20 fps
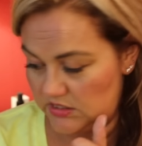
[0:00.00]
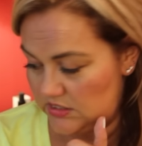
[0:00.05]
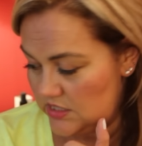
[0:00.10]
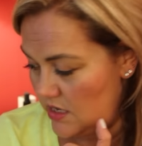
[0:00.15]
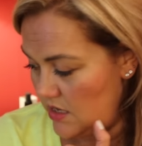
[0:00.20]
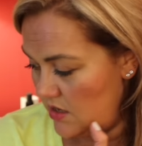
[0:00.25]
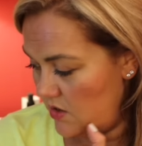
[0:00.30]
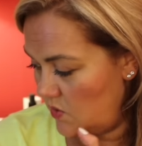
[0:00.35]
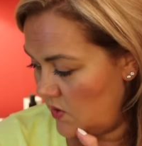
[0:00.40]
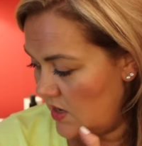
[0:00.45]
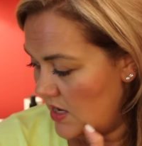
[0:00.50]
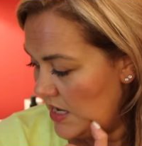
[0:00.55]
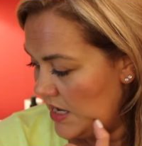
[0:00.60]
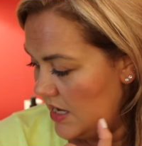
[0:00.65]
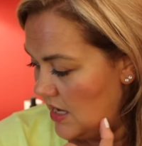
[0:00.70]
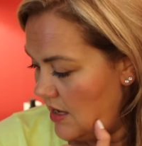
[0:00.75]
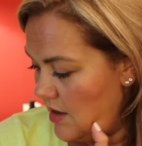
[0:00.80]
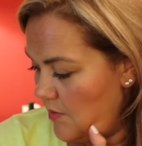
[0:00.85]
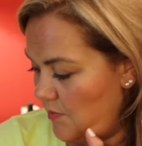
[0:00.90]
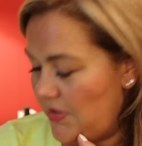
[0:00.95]
So
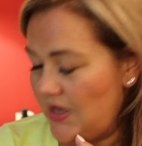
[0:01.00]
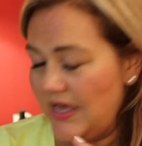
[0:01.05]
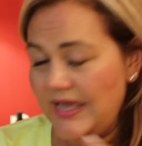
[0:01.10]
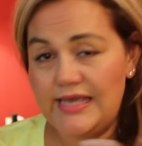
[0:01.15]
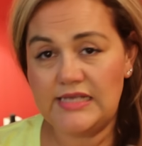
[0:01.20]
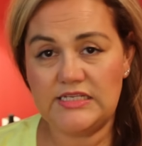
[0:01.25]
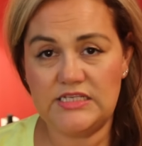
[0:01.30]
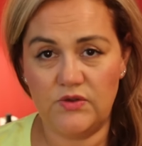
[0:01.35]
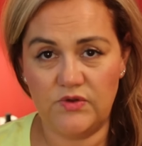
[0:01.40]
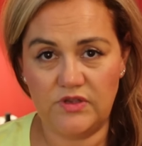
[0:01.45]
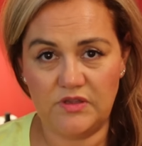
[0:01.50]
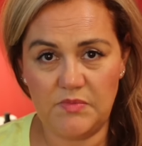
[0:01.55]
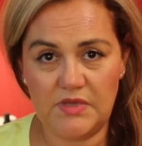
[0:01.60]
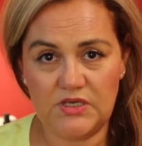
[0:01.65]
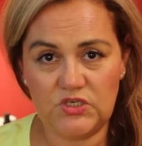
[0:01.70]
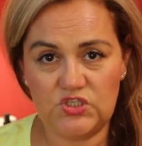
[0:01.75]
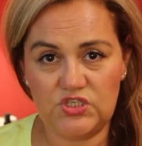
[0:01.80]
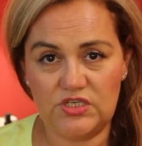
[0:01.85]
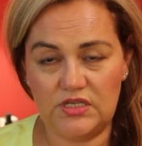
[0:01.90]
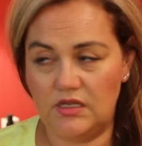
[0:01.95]
by his own
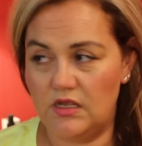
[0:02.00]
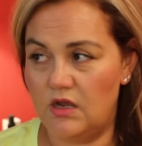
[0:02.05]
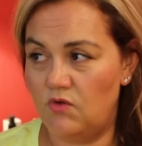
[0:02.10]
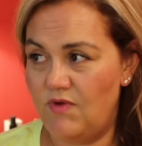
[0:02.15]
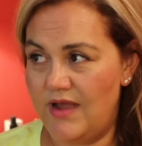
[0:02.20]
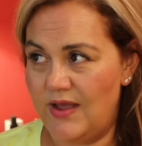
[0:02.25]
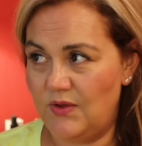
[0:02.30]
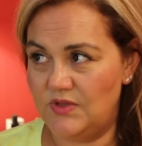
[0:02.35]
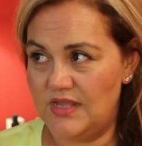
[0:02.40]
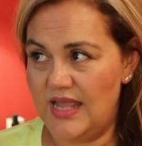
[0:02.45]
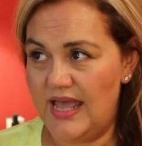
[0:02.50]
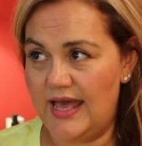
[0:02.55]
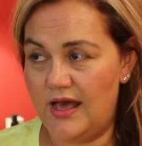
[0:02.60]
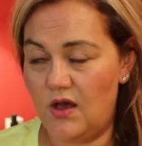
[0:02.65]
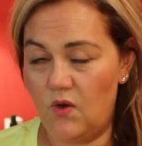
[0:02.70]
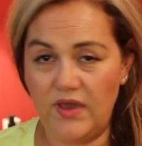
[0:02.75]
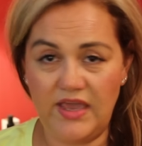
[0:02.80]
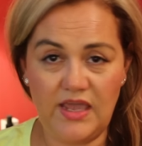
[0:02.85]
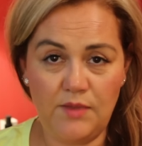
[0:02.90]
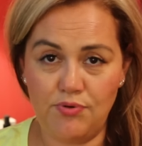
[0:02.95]
admission, around
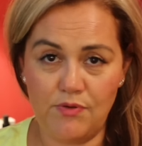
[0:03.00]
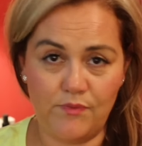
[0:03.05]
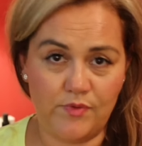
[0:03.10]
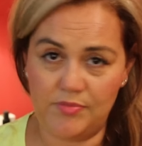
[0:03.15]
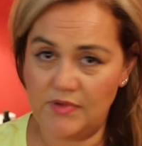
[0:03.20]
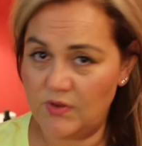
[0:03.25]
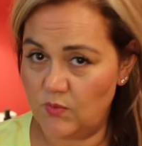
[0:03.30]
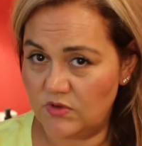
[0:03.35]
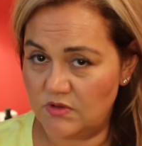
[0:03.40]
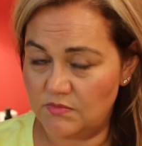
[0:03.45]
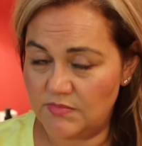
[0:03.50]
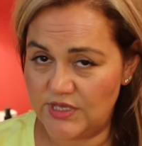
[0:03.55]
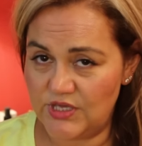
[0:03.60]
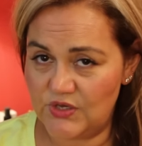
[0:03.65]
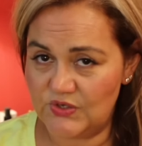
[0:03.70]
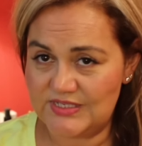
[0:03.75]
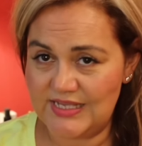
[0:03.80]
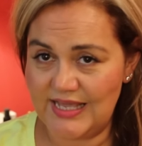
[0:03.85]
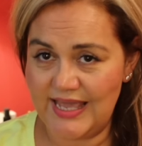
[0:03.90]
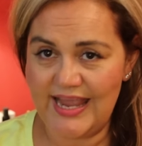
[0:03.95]
now, he probably wouldn't be
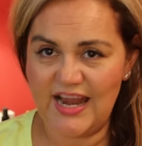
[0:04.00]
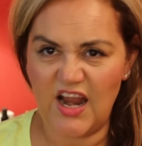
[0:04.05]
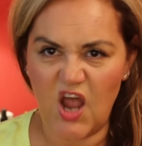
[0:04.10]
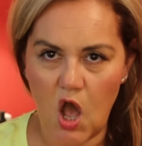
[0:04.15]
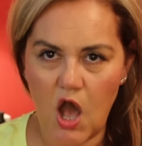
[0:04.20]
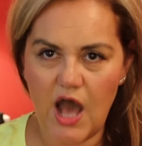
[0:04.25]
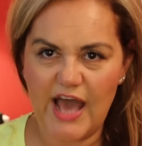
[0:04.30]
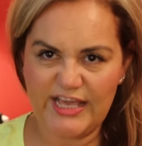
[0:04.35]
using it,